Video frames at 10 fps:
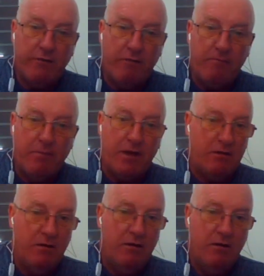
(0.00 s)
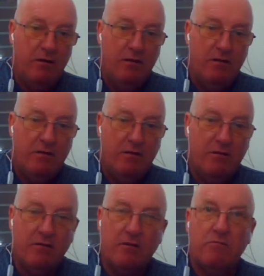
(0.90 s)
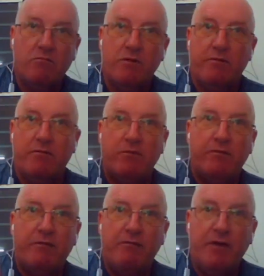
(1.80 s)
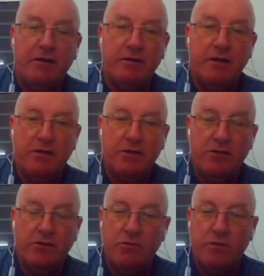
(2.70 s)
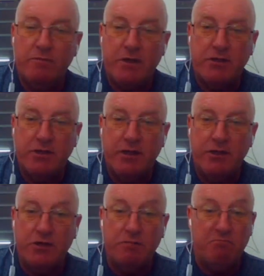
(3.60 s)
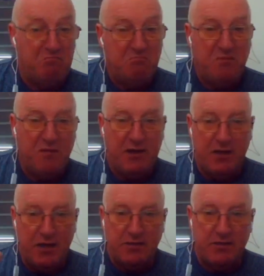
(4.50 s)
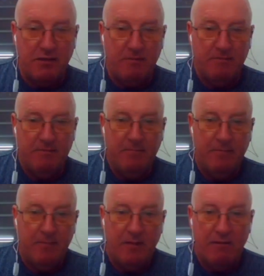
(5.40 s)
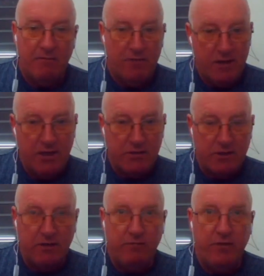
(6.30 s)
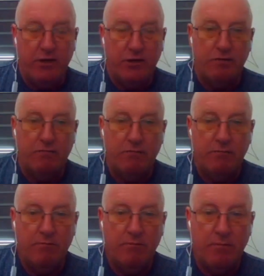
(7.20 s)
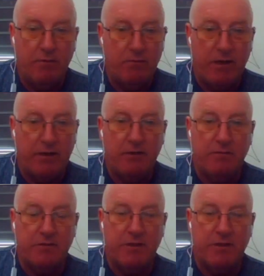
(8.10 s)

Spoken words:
but you know, we've invented the internal combustion engine. Fantastic invention, make no mistake,